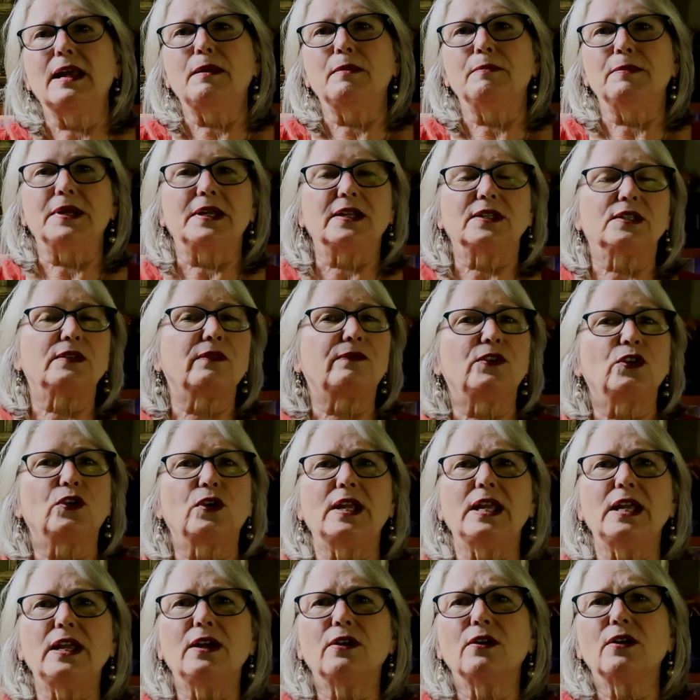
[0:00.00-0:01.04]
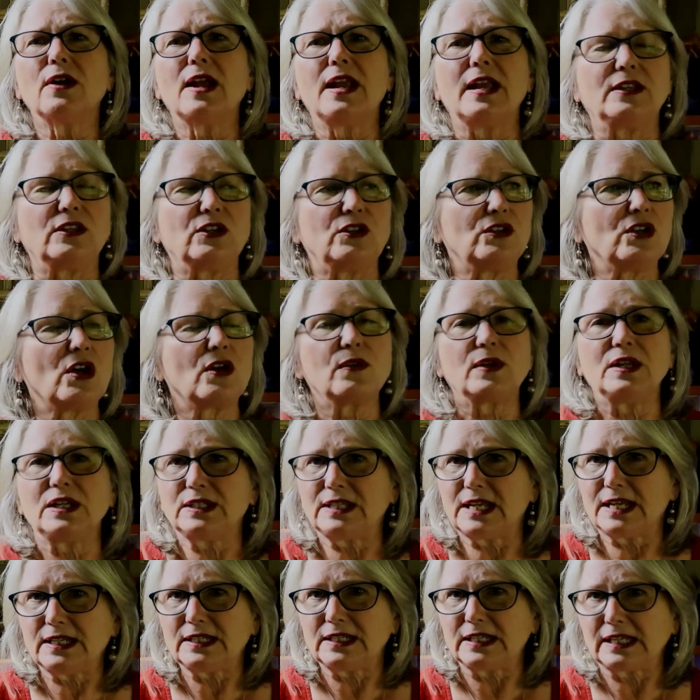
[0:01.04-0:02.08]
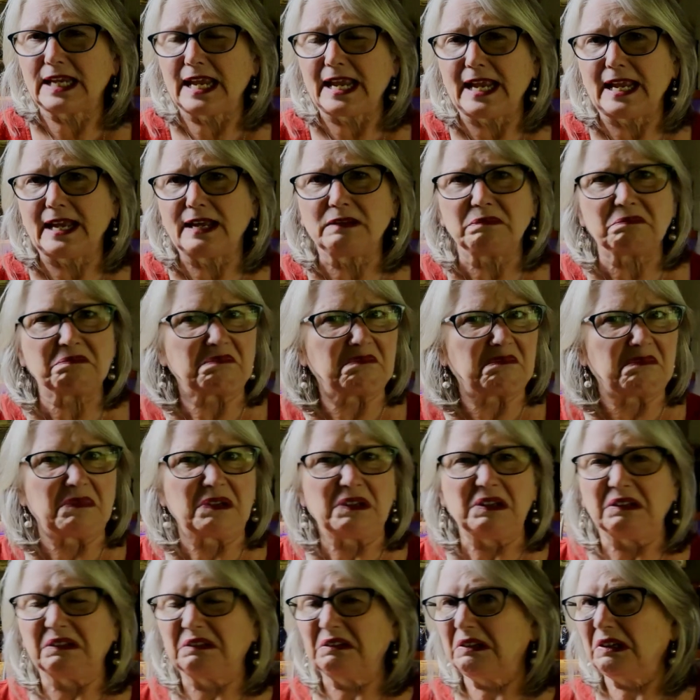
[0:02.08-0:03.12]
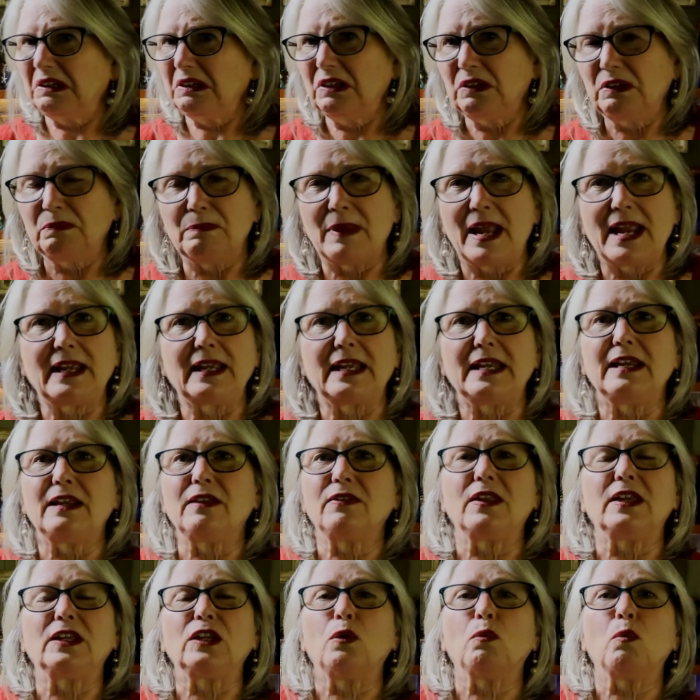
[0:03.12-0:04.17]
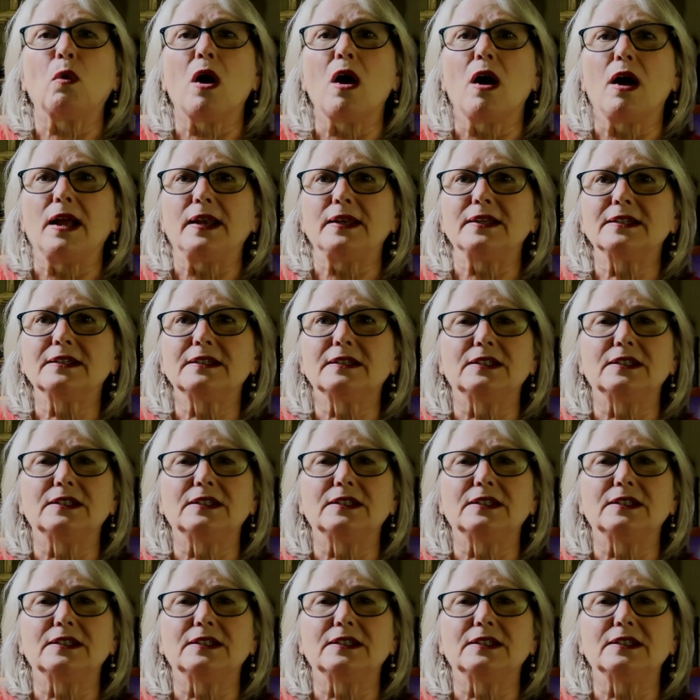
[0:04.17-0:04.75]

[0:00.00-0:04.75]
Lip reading: because if you're here and you don't intend to can, make anything you want.